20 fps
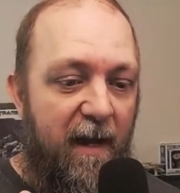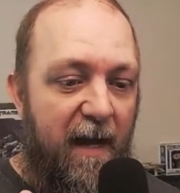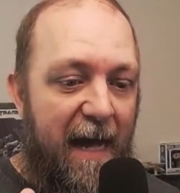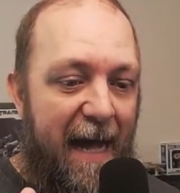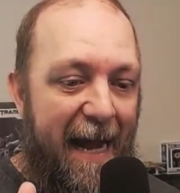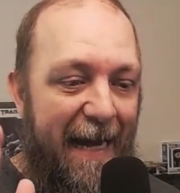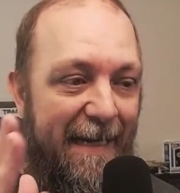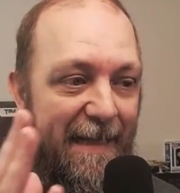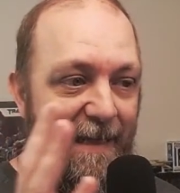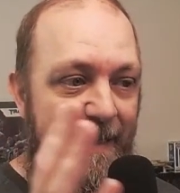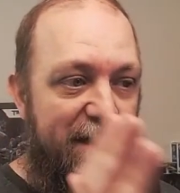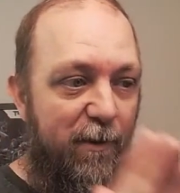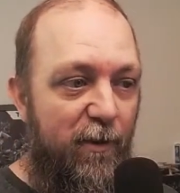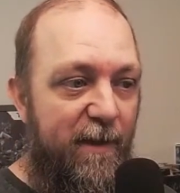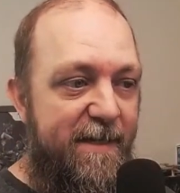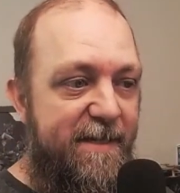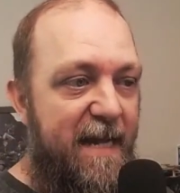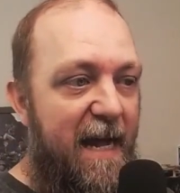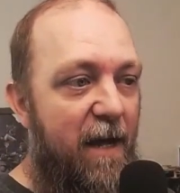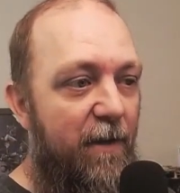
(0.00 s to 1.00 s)
I
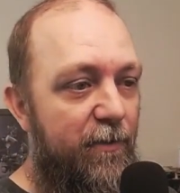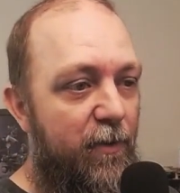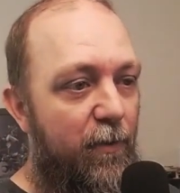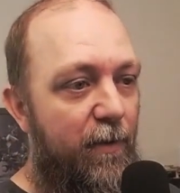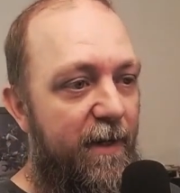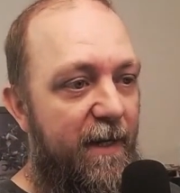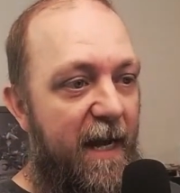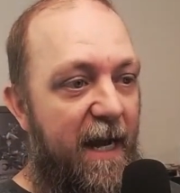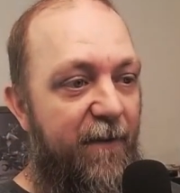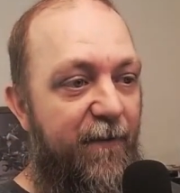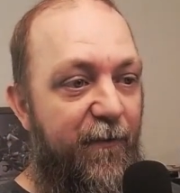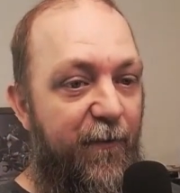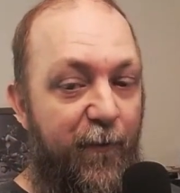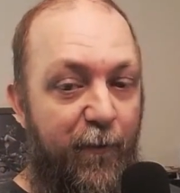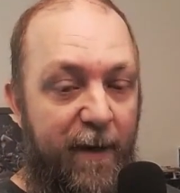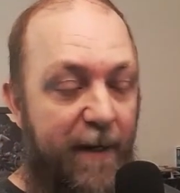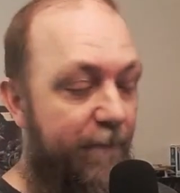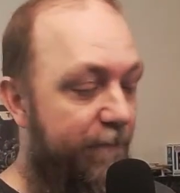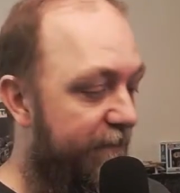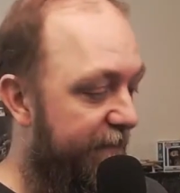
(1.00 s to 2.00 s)
literally downloaded a
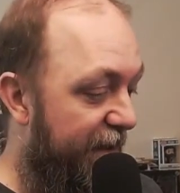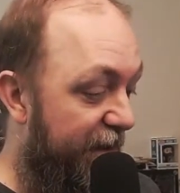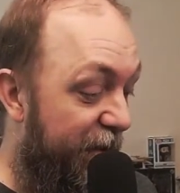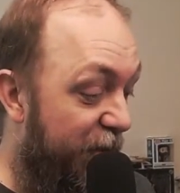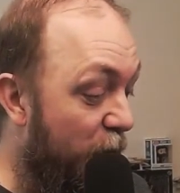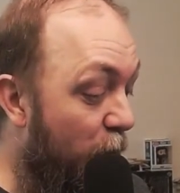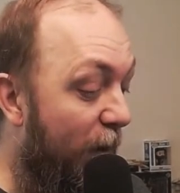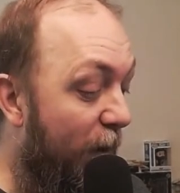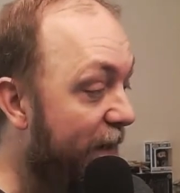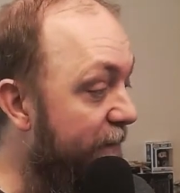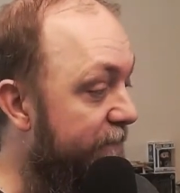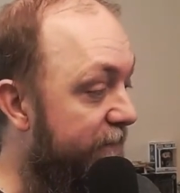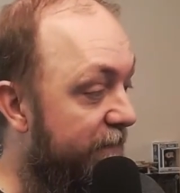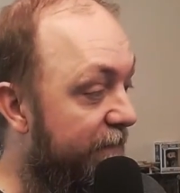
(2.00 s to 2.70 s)
free. You know what?